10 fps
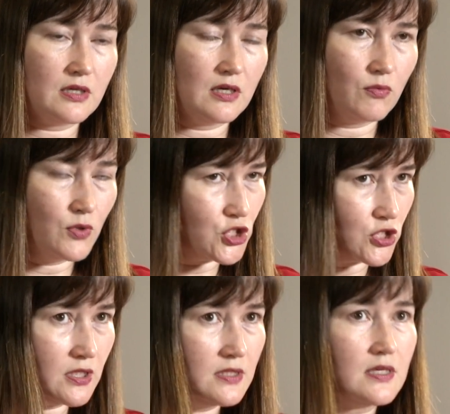
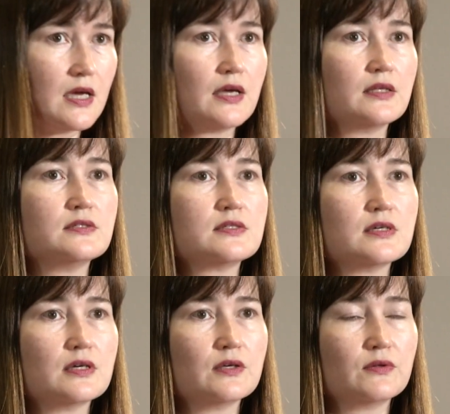wishes, and
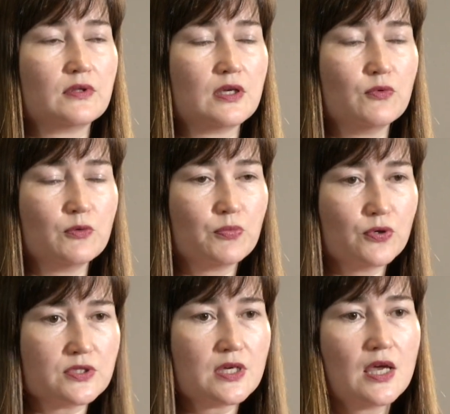they would
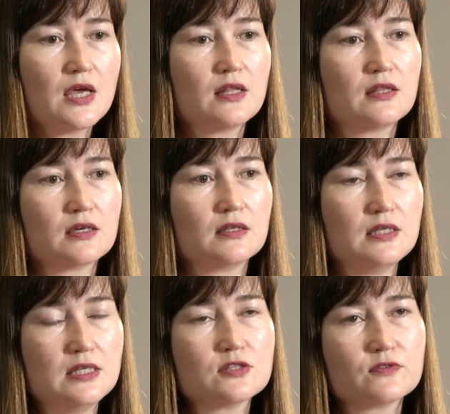put their
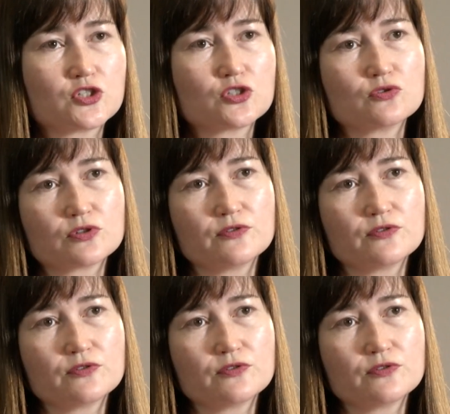needs of the children